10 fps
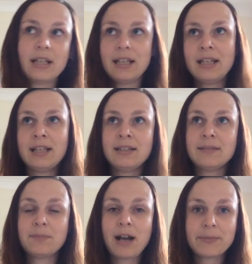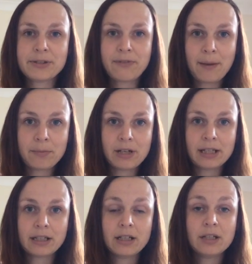is perhaps a
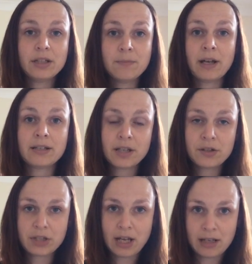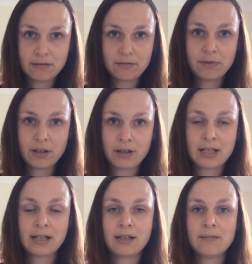fabric you might associate with
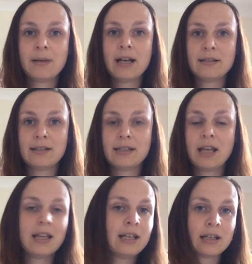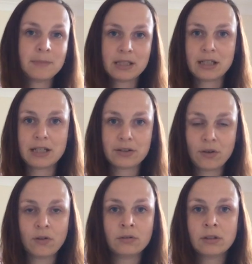Hardanger, but as I say, it can be
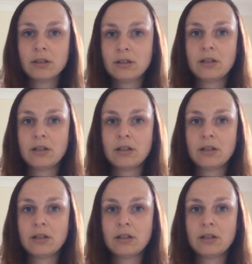stitched on